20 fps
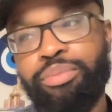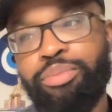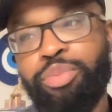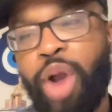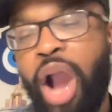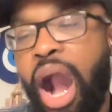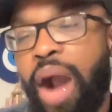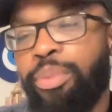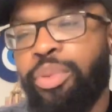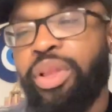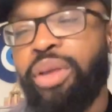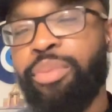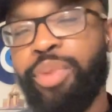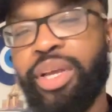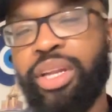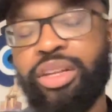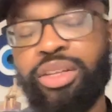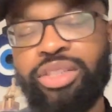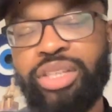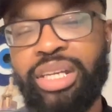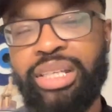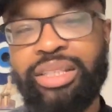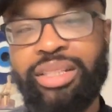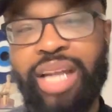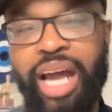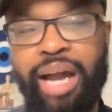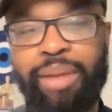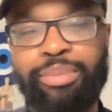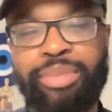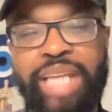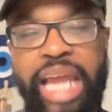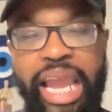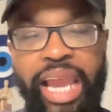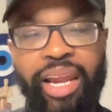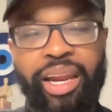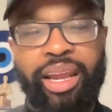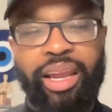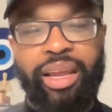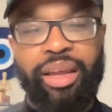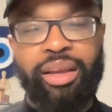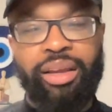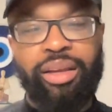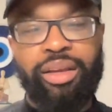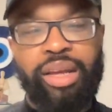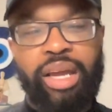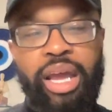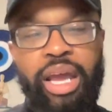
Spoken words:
probably be to just stop dating.